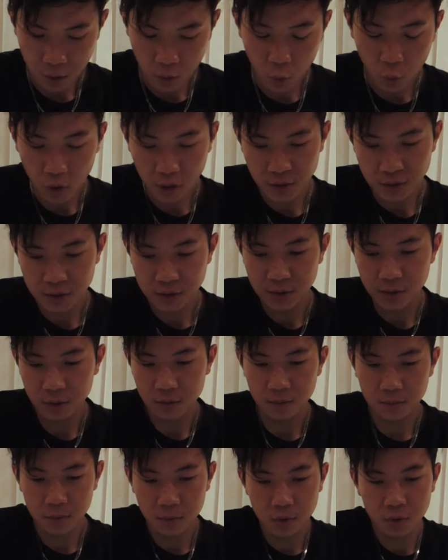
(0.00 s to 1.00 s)

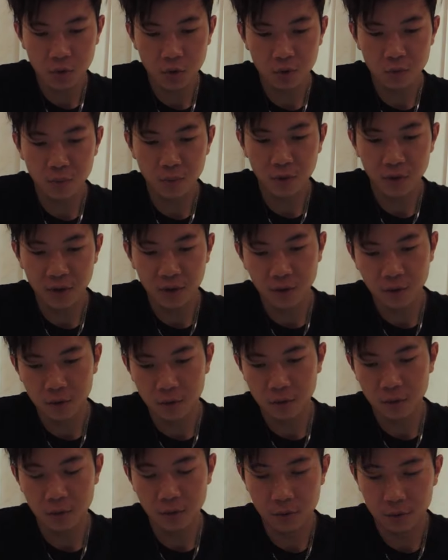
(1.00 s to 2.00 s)
Quantum
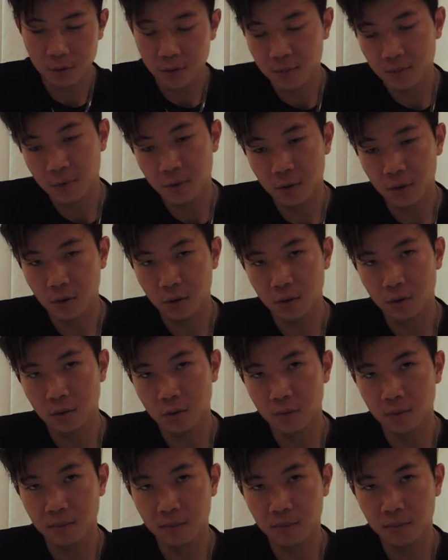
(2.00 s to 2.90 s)
2.0 or 3.0